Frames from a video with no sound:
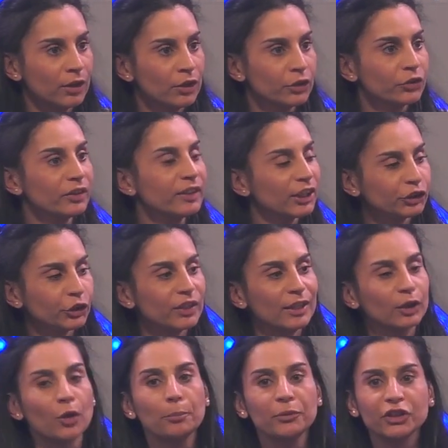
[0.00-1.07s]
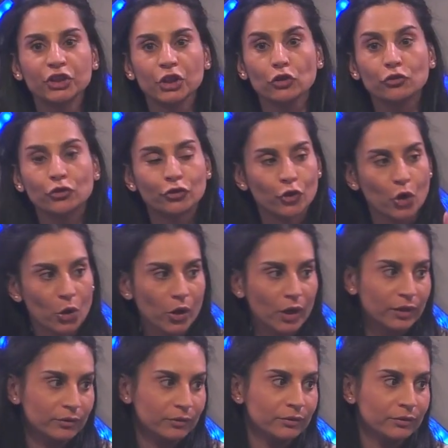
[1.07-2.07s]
the National Commission for